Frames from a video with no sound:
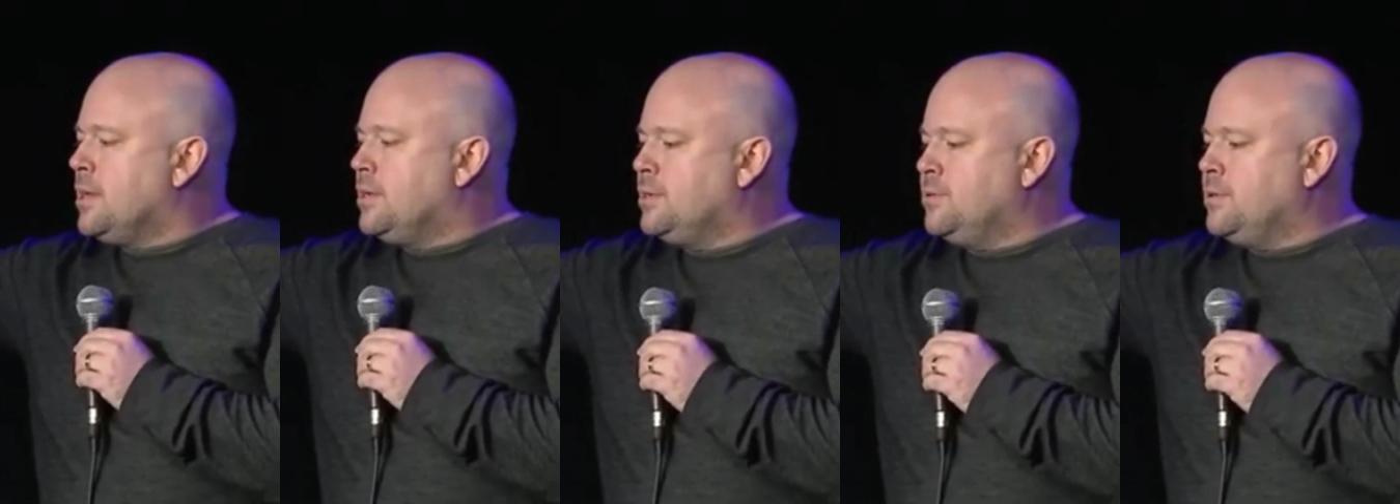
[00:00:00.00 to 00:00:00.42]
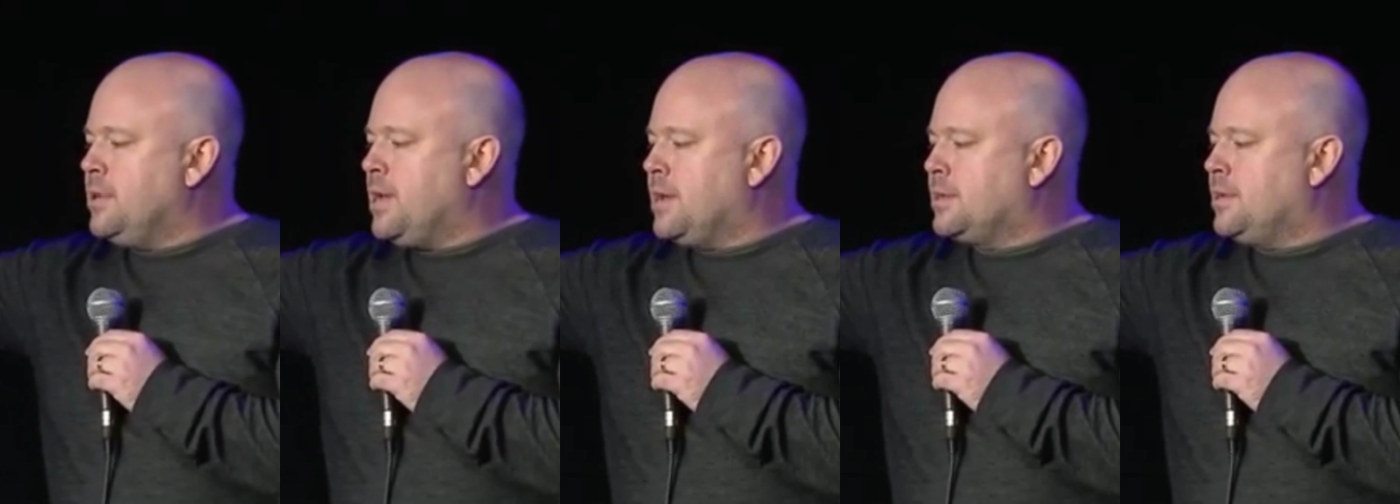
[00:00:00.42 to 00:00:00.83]
Doing
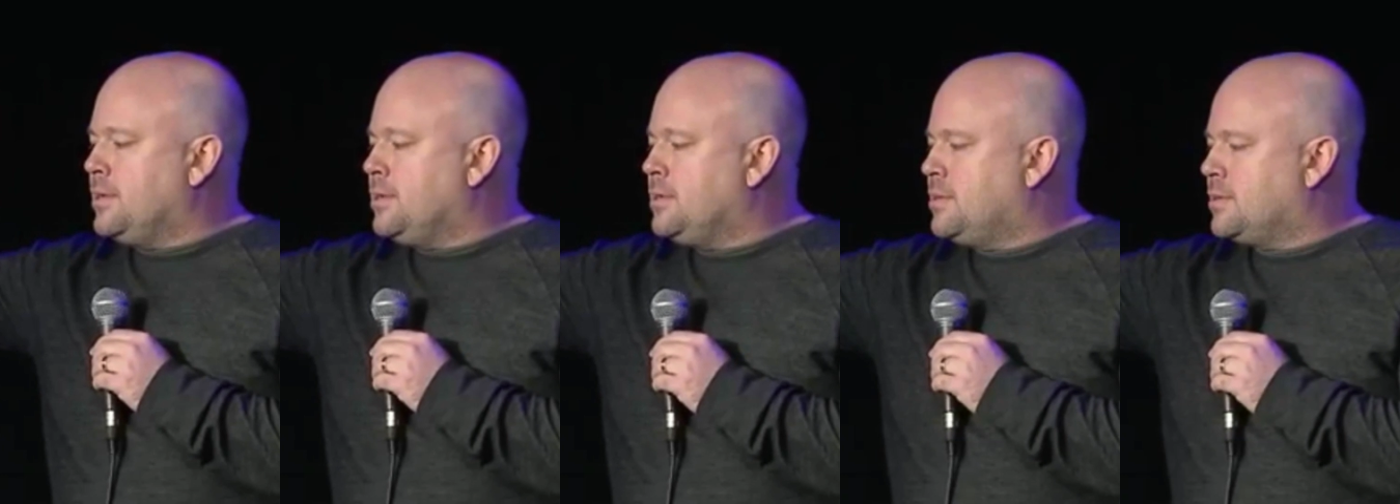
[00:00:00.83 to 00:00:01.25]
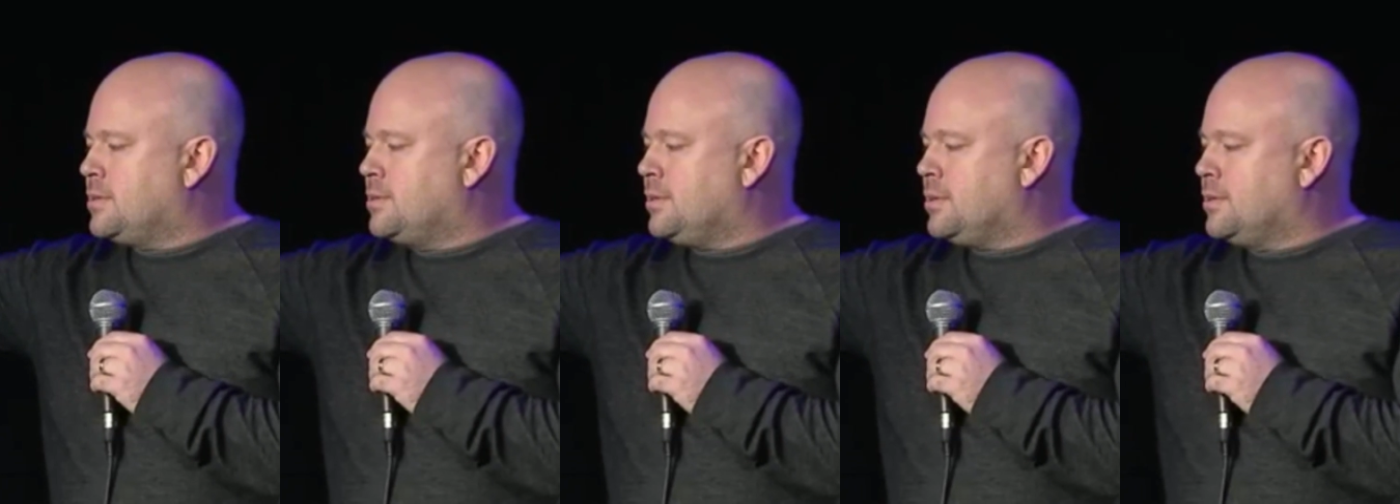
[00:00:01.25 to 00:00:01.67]
that, getting
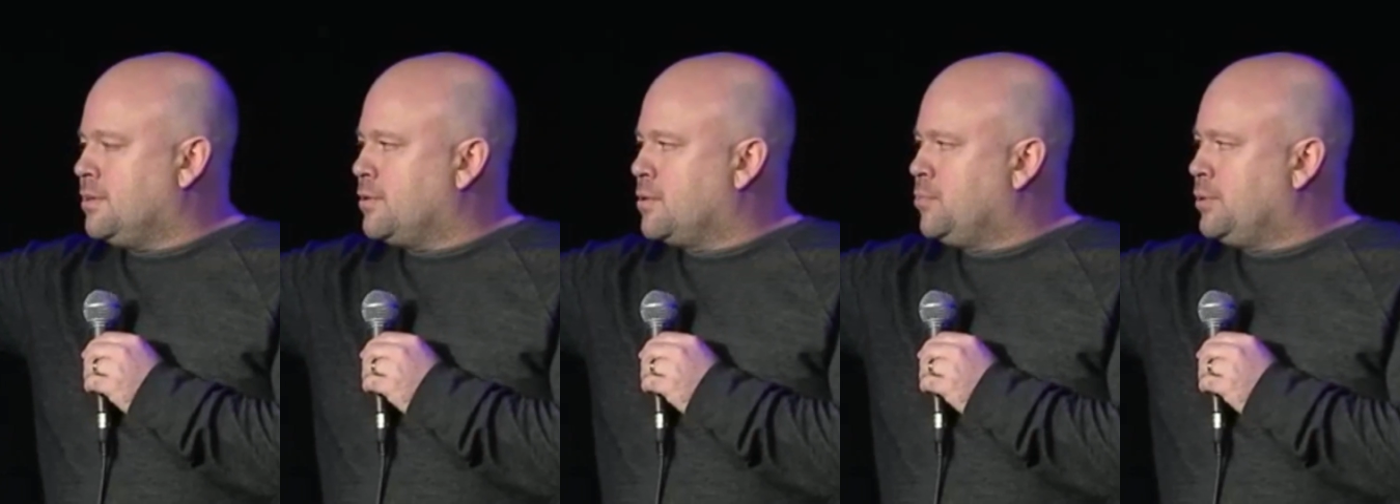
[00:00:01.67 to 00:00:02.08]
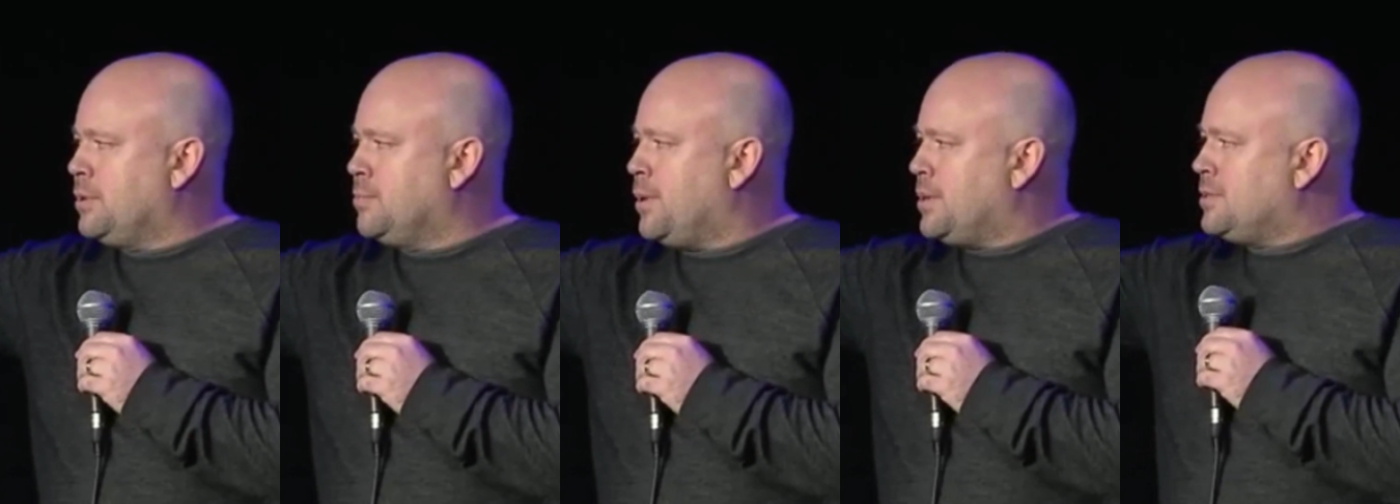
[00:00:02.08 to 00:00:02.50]
just going
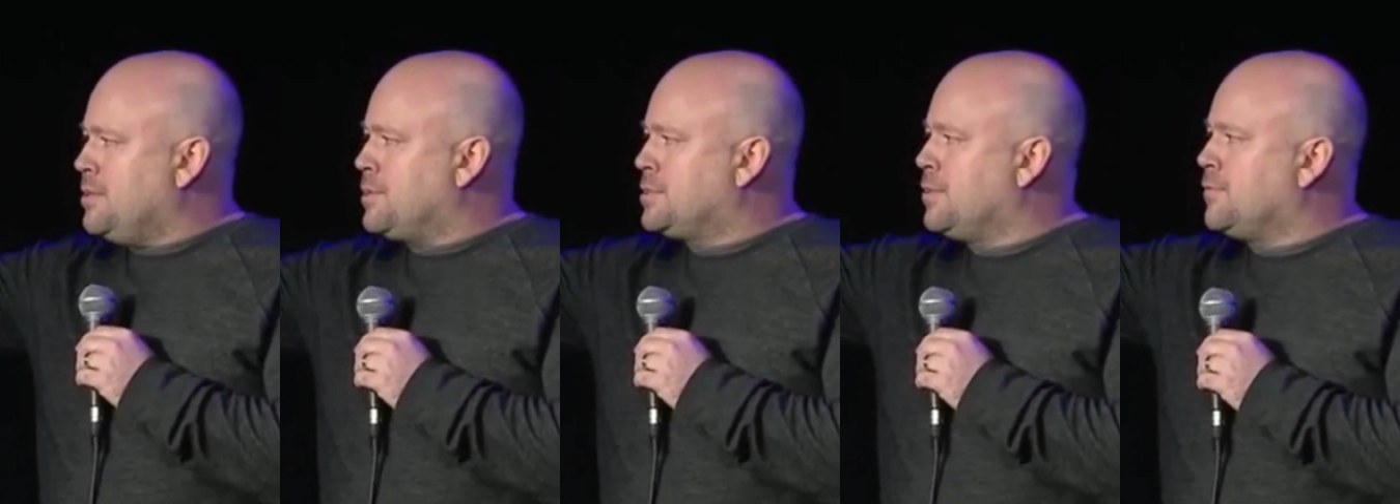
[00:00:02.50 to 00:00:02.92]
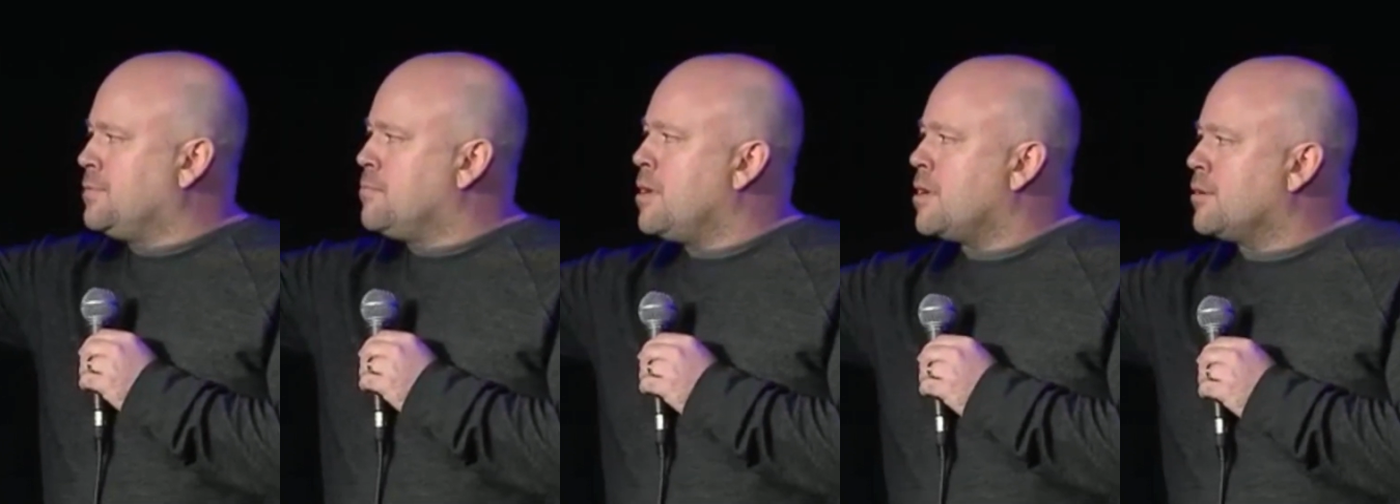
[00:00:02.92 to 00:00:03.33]
completely blind. I see myself on the
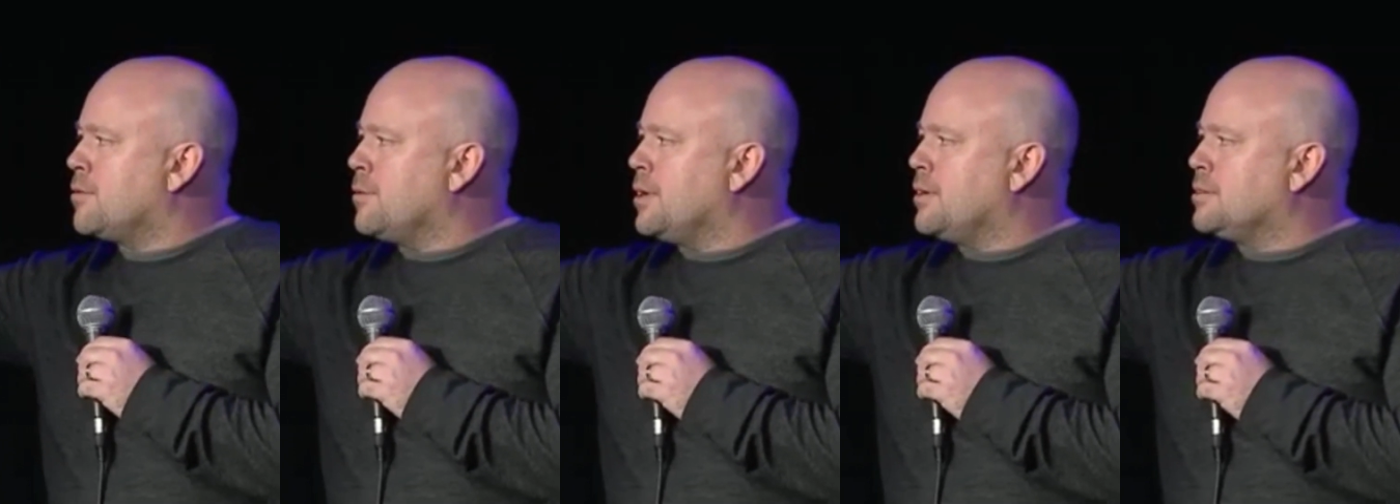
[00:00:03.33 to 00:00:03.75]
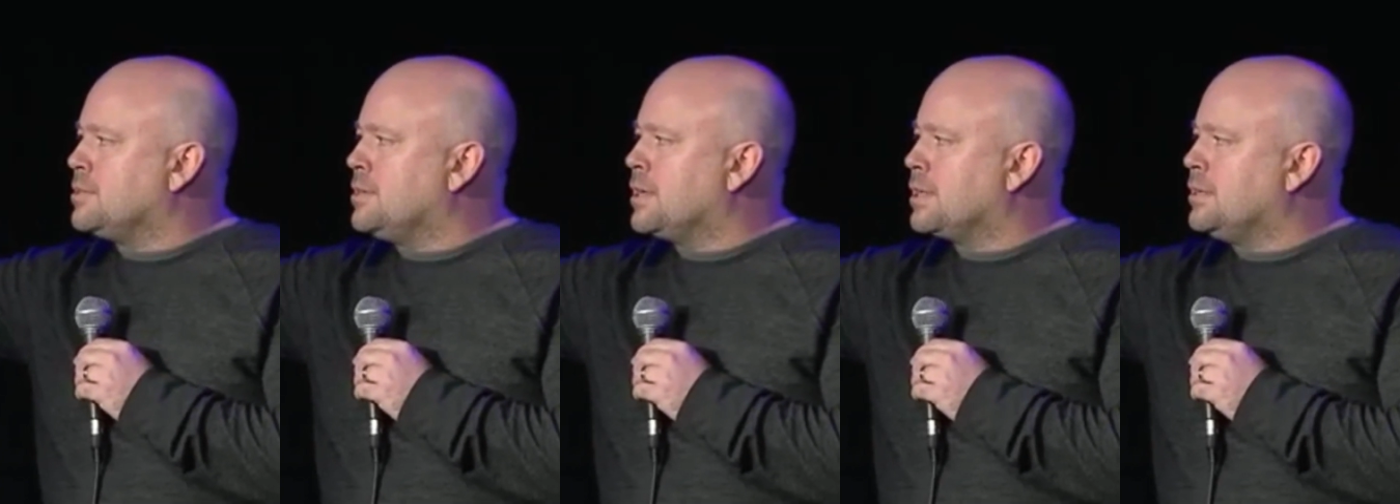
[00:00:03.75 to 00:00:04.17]
monitor right now. There's a
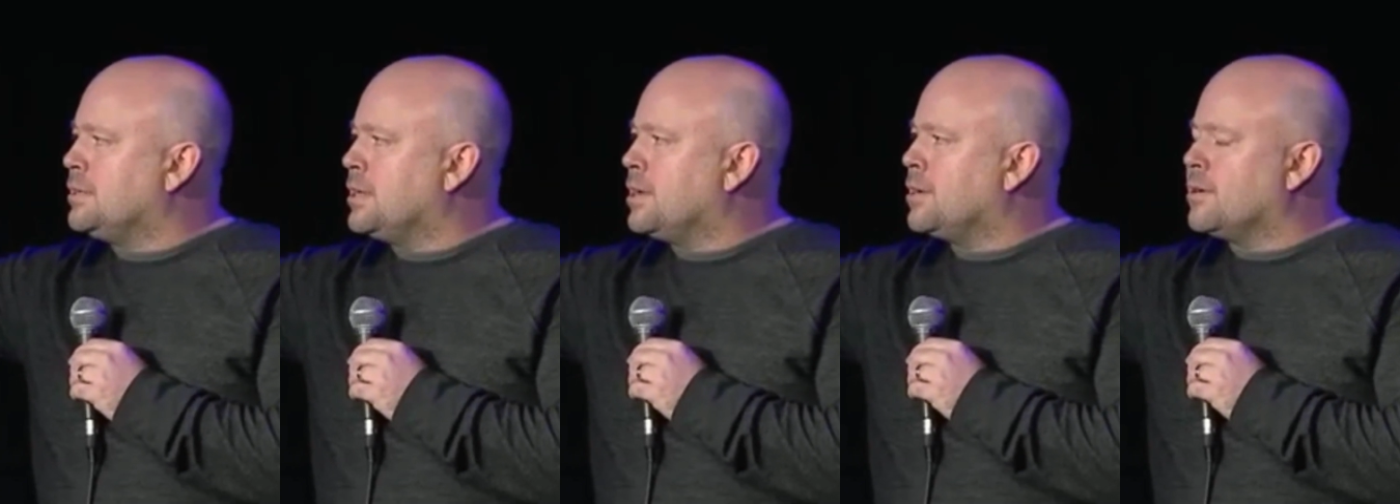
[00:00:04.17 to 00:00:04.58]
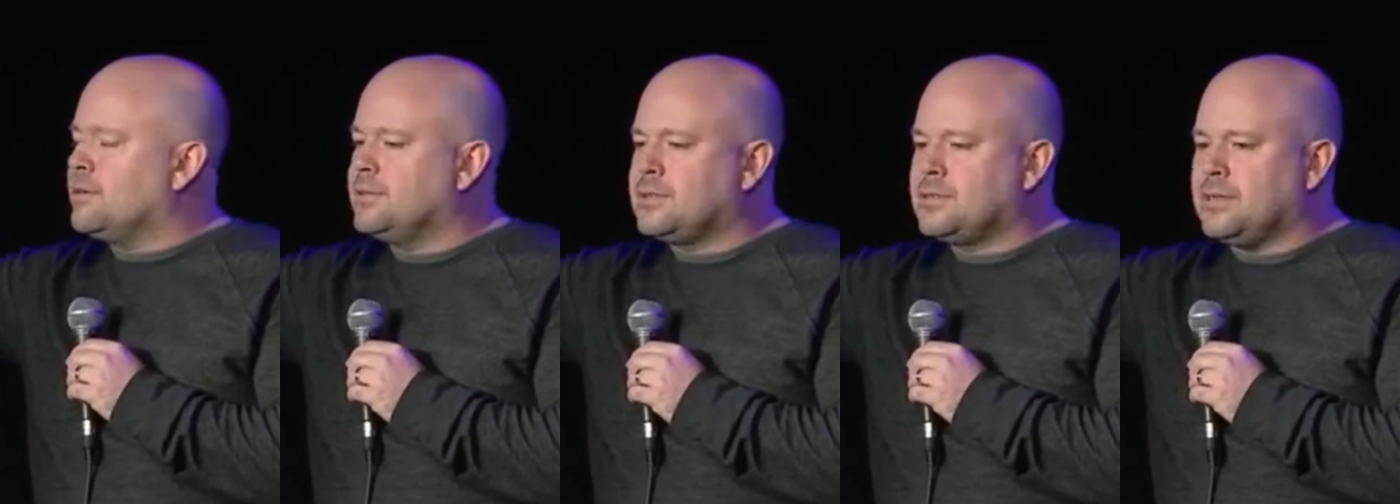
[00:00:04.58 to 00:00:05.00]
lot of glare
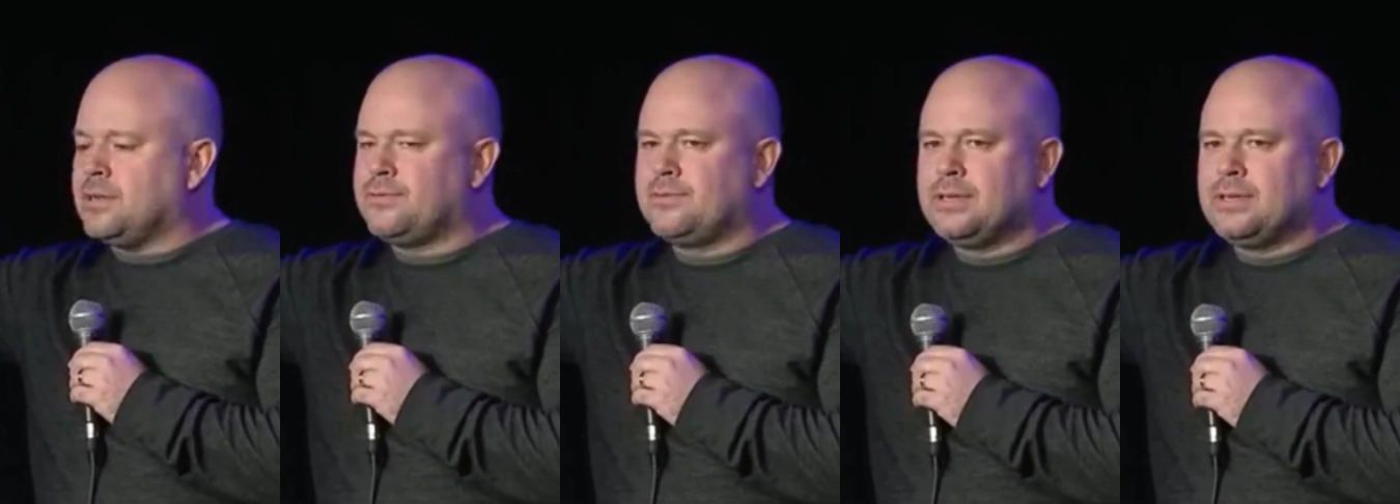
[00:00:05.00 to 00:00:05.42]
and stuff.